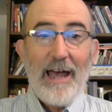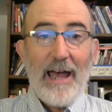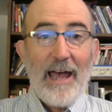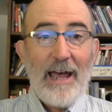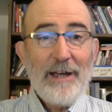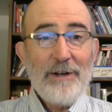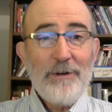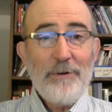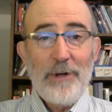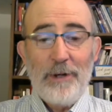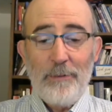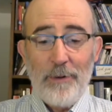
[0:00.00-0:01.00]

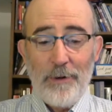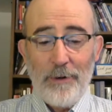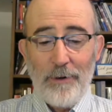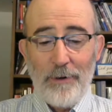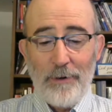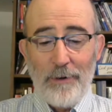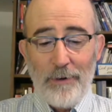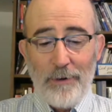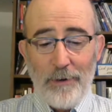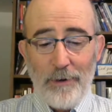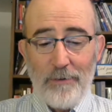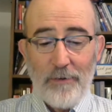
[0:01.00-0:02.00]
Angry
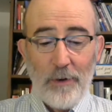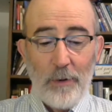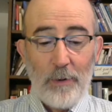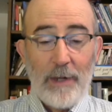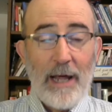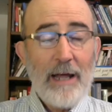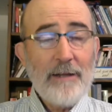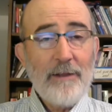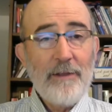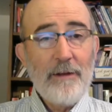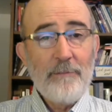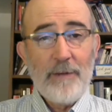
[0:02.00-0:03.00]
words, oh, let
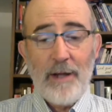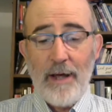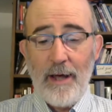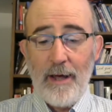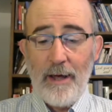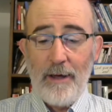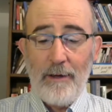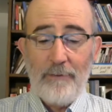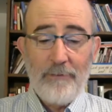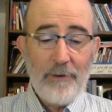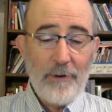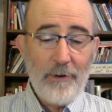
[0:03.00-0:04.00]
them
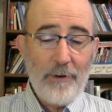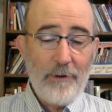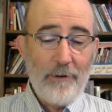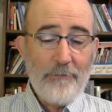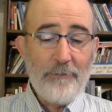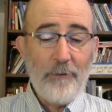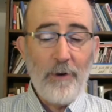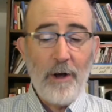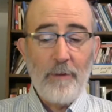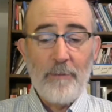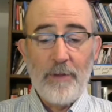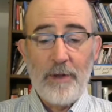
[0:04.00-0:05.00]
never
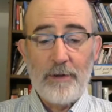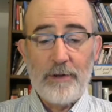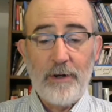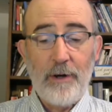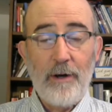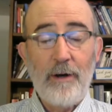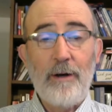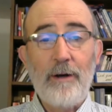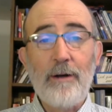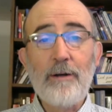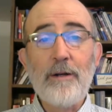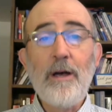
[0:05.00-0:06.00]
from the
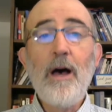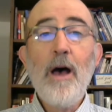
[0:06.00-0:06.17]
tongue